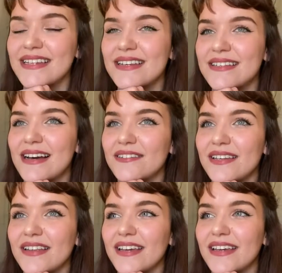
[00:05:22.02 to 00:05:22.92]
exactly
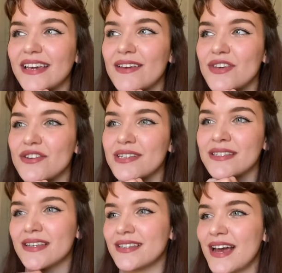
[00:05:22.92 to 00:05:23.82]
like if you just
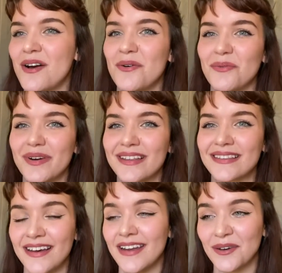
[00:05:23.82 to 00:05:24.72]
sit down with
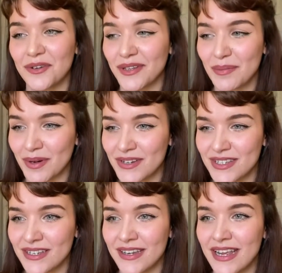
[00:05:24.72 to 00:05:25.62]
an elderly
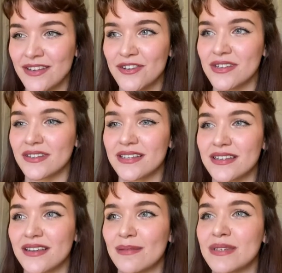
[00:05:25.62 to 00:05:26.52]
person and you just listen
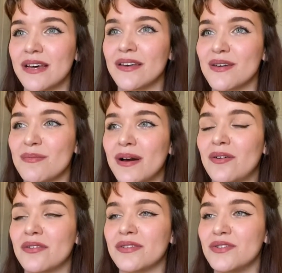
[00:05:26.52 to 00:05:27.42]
to them tell you about
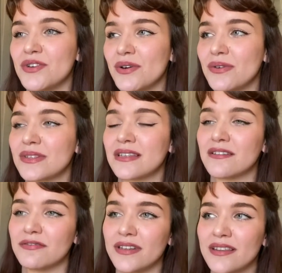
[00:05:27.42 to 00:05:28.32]
all the jokes and the
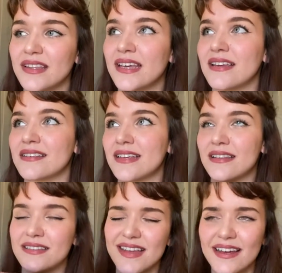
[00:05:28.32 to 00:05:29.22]
fun things and
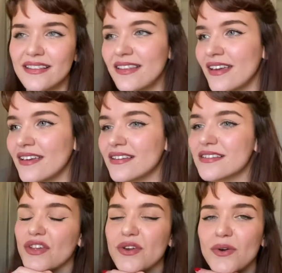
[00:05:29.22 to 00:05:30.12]
the sad things,
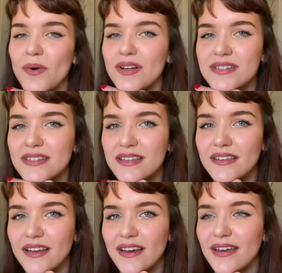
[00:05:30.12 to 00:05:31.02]
the nuances in
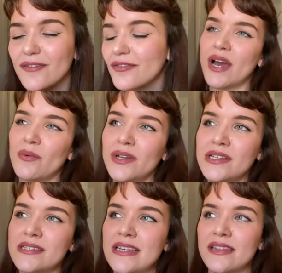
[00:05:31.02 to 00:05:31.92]
life. I
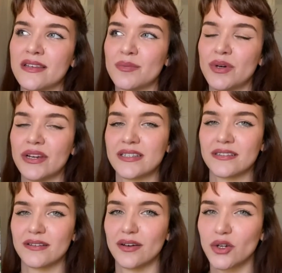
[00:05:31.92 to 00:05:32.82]
wouldn't say that this book is
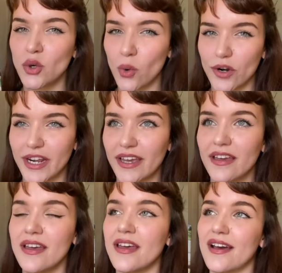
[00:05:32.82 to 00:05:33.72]
corny.
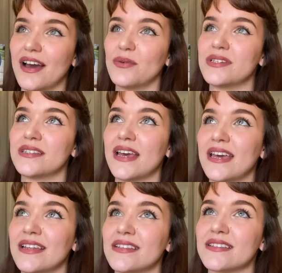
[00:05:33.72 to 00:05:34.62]
I would say
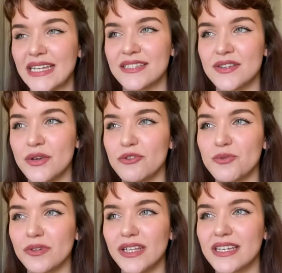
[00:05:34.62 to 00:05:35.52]
it's
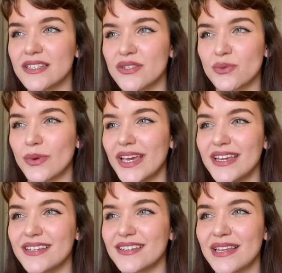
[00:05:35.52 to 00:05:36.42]
neutrally
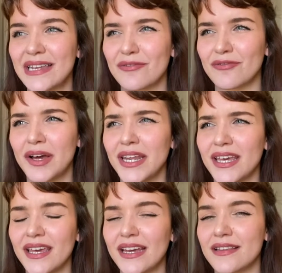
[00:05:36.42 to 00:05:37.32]
sweet and
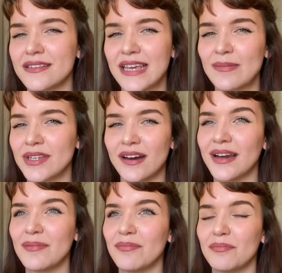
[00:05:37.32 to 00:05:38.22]
funny at the same
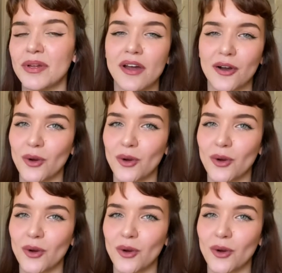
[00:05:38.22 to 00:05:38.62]
time, but not